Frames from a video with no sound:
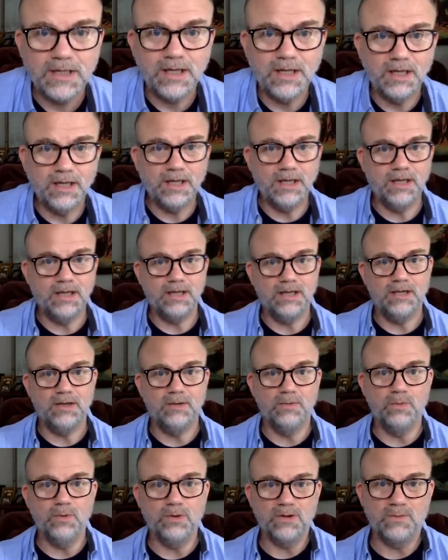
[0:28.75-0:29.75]

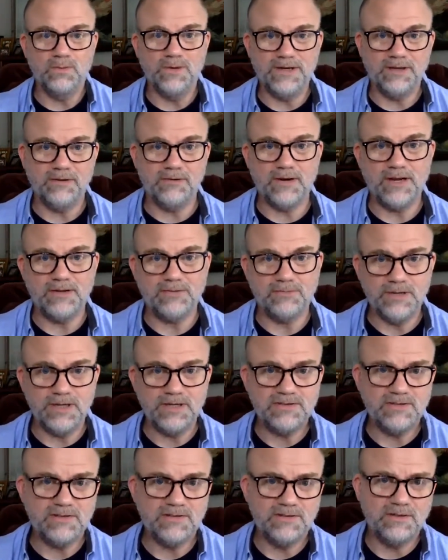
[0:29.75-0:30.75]
award-winning
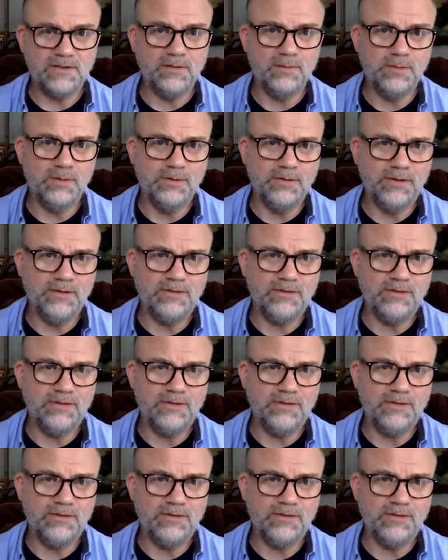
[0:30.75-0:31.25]
graduation ceremony.